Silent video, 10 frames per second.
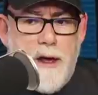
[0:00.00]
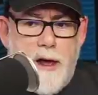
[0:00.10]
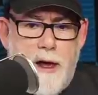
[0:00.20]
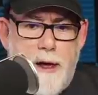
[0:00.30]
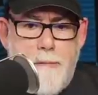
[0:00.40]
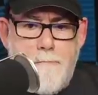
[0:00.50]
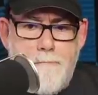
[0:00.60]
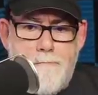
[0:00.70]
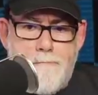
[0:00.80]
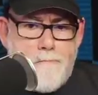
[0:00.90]

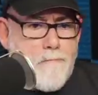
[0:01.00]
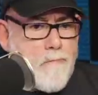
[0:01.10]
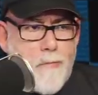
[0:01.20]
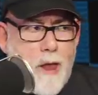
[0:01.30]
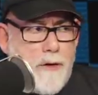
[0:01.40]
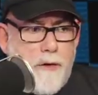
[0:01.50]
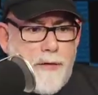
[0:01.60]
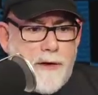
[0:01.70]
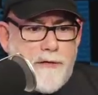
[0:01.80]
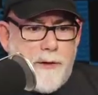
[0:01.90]
Nothing
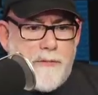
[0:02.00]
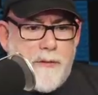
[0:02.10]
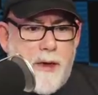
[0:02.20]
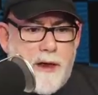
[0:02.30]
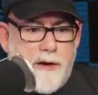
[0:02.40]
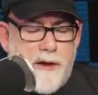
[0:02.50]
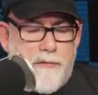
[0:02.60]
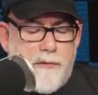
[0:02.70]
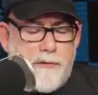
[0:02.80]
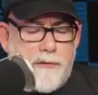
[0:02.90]
seems to make a
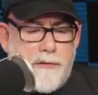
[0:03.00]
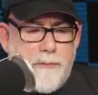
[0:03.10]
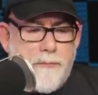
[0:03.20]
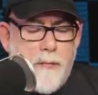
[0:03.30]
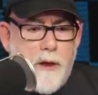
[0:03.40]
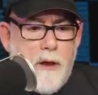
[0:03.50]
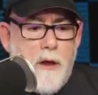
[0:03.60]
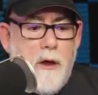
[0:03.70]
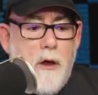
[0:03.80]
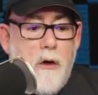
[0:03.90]
difference.
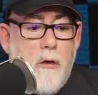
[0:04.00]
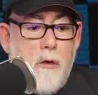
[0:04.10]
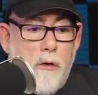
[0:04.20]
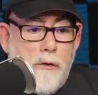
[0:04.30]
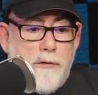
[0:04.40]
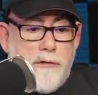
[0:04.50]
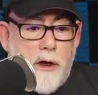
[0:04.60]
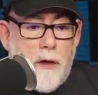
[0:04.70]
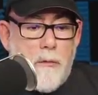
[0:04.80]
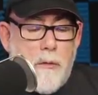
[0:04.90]

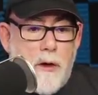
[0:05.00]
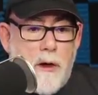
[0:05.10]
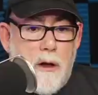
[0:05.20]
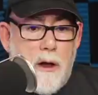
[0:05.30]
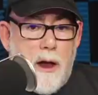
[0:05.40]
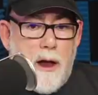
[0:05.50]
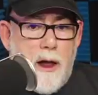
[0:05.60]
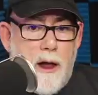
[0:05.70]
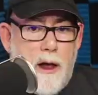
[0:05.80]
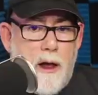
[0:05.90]
Also, a
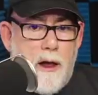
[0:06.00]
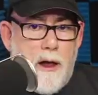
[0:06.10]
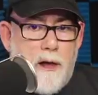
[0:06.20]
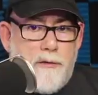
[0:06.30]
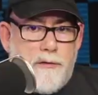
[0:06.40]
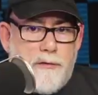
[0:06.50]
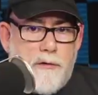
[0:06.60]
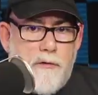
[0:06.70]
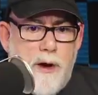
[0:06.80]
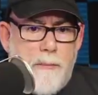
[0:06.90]

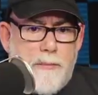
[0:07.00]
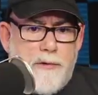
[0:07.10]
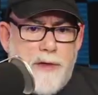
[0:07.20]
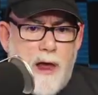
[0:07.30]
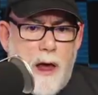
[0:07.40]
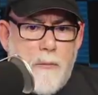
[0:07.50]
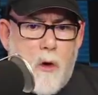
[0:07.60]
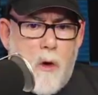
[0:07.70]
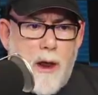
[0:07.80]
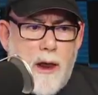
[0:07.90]
script that I'm
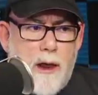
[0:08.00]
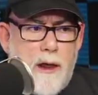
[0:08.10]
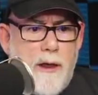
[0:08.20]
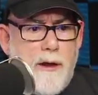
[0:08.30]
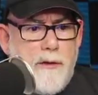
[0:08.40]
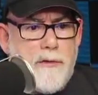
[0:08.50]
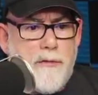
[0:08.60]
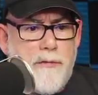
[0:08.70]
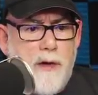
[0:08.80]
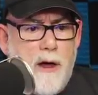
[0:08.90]
quite keen to
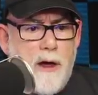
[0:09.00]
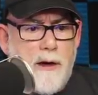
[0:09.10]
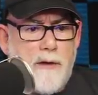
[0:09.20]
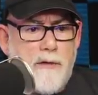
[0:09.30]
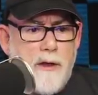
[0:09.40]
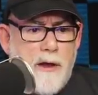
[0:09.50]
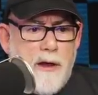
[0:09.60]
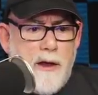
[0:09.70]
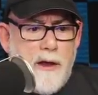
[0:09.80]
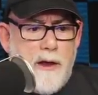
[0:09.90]
find
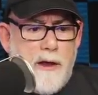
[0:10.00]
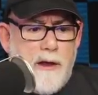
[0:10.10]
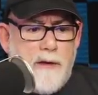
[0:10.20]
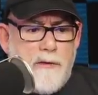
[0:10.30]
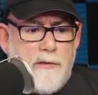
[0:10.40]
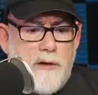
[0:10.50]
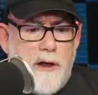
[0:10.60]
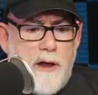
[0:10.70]
is